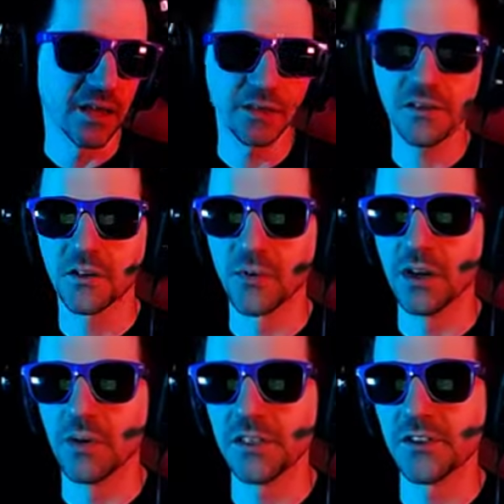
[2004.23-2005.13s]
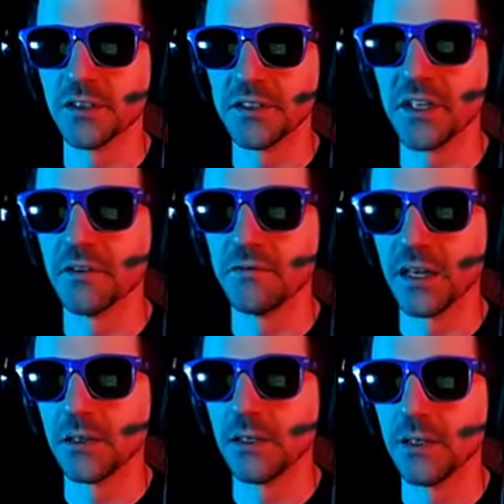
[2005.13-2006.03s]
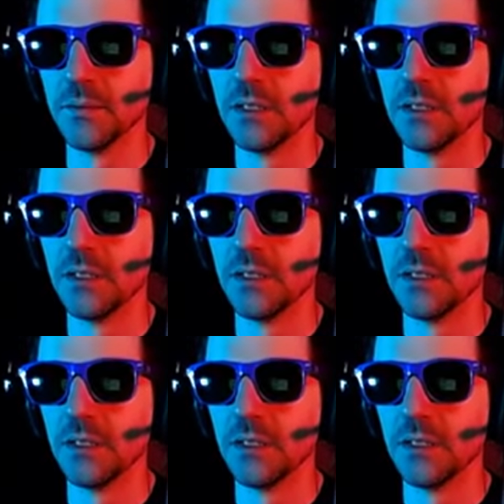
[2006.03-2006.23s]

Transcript: that's a great question, Nintendo Fan Club.